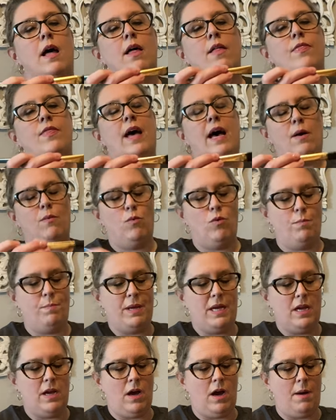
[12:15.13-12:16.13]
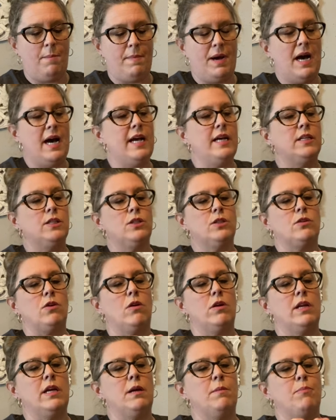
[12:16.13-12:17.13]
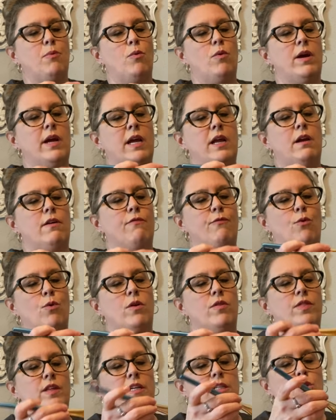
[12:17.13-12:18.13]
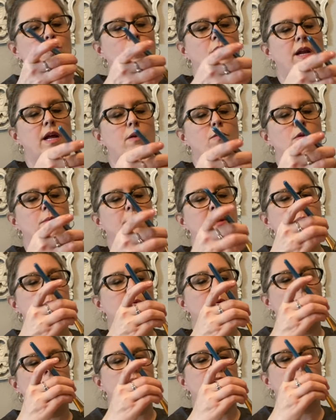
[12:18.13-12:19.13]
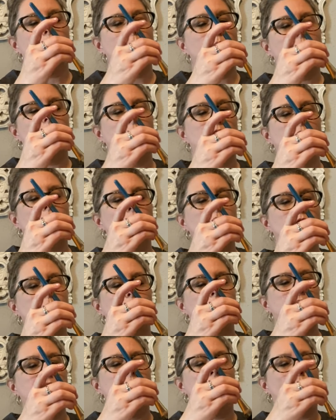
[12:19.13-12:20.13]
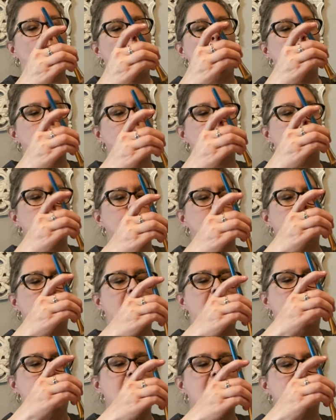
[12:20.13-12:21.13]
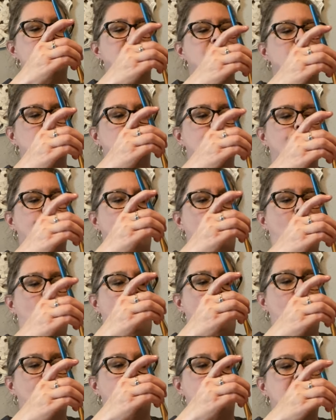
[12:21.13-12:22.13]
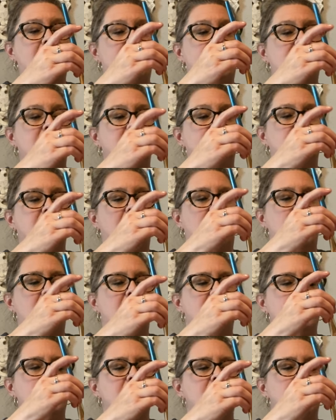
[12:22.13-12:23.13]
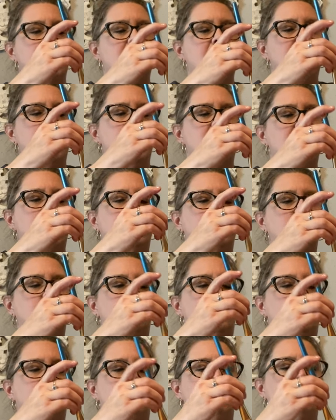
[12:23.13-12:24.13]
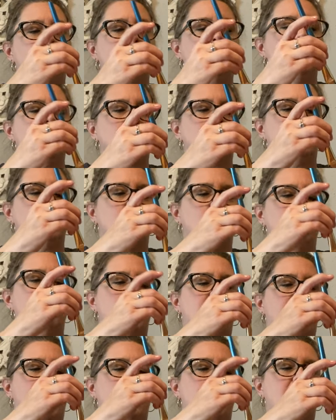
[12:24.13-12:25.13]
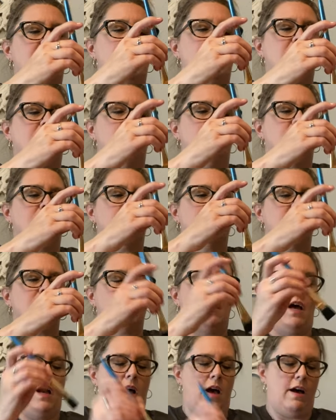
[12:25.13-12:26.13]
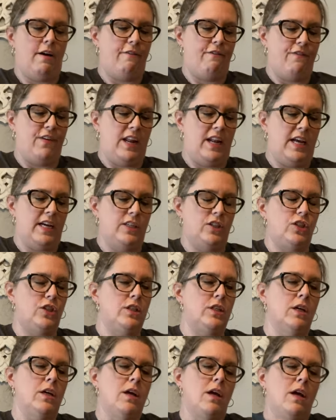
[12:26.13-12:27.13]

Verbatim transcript: that will be my starting point for this one. And remember, I go a little bit over the edge on the inside just so that it looks uh, finished.